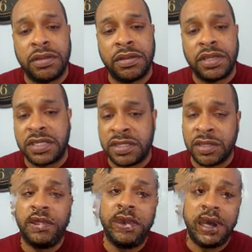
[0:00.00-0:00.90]
this is
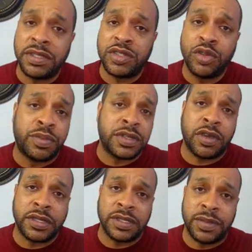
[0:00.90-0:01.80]
going to be super
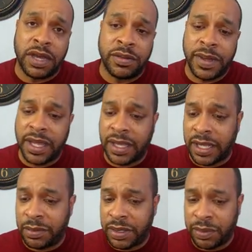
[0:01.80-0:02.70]
talked about by a
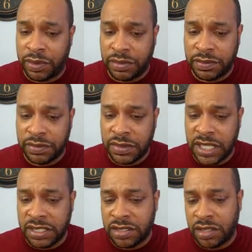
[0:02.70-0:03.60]
lot of people.
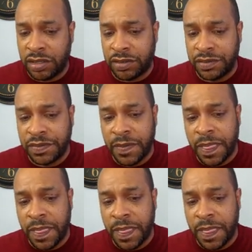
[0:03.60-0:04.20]
And so